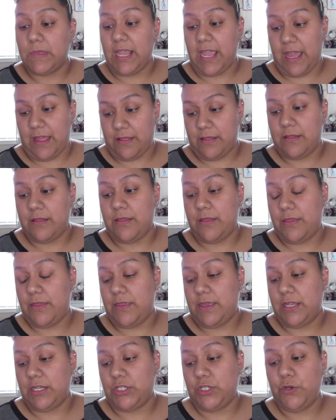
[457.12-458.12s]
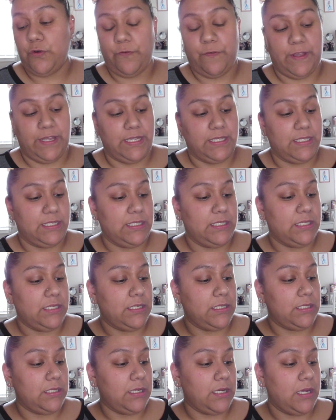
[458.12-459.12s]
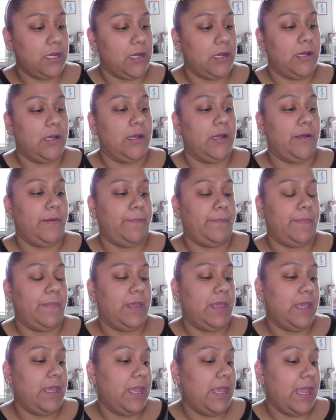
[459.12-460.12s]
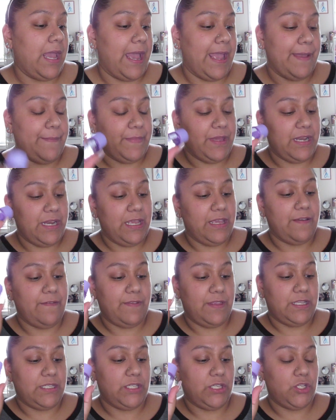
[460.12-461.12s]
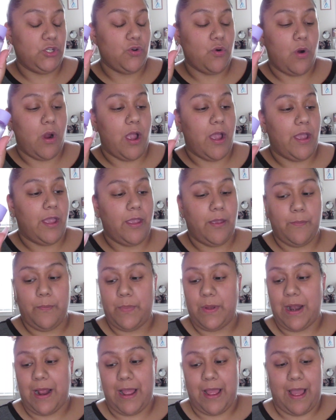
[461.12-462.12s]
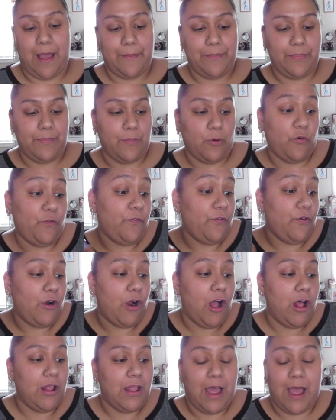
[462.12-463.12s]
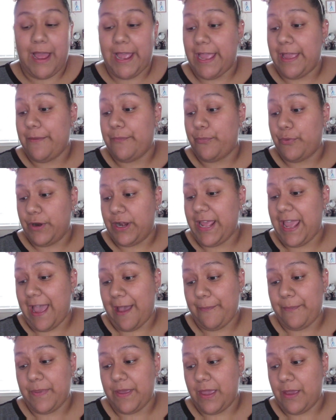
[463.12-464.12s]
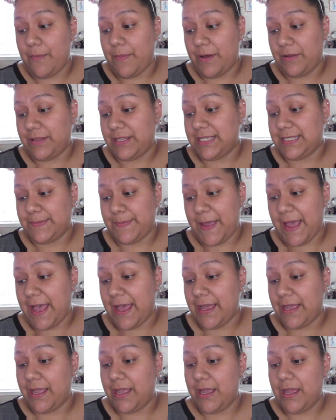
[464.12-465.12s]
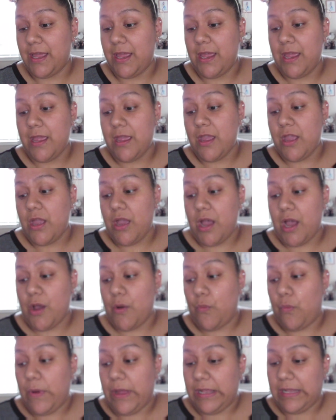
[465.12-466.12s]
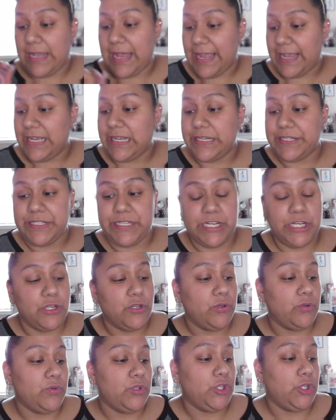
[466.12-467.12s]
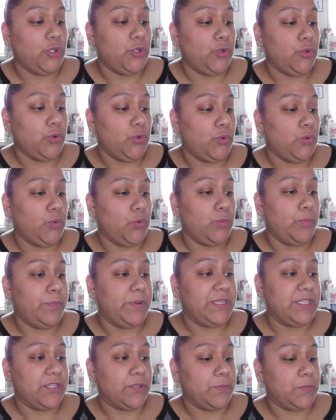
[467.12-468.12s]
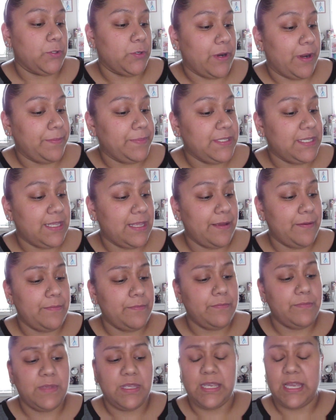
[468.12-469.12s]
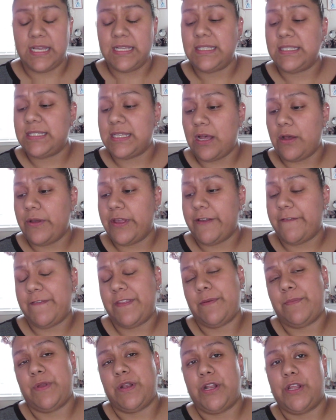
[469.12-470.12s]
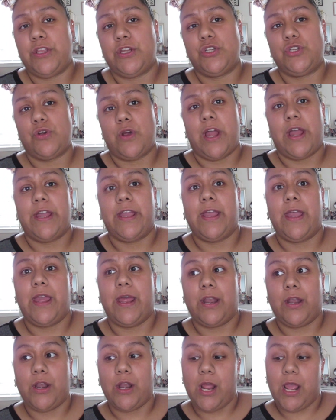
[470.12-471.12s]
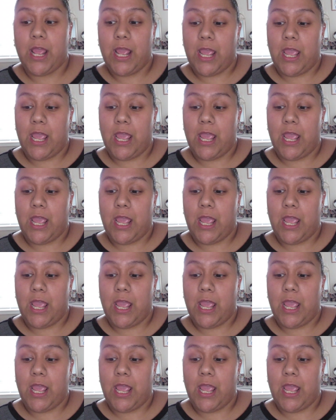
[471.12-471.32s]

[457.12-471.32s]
and the Too Faced. Um, I am going to give this a try, but I, I, um, overall I am pretty happy about this bag. Will I continue to be subscribed to them? Yes, I'll give them another try and